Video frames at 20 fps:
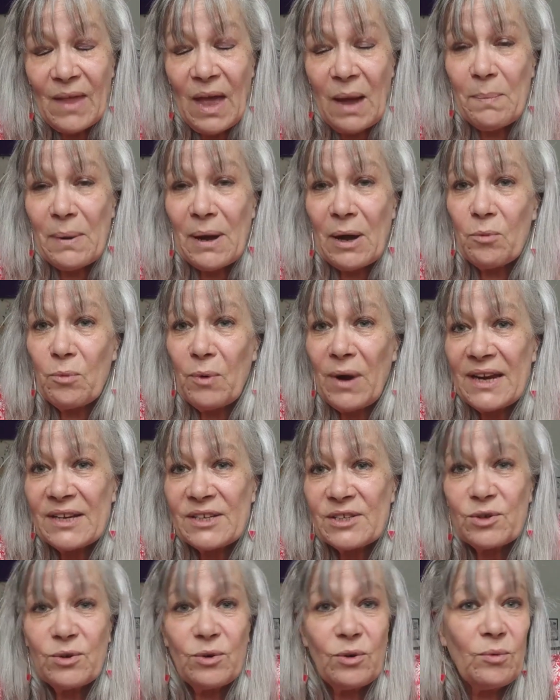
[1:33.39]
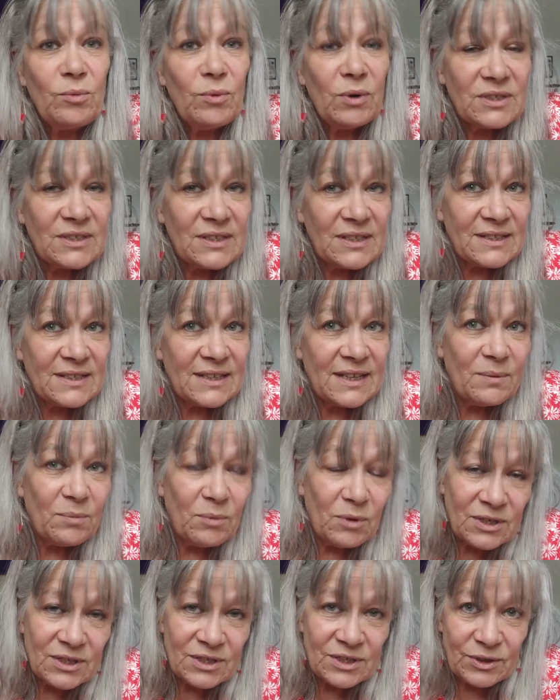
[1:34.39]
about where to go, what to see,
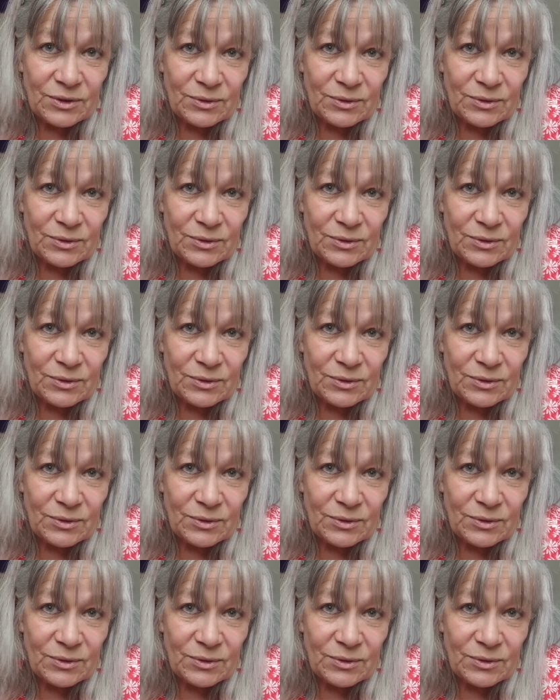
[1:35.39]
where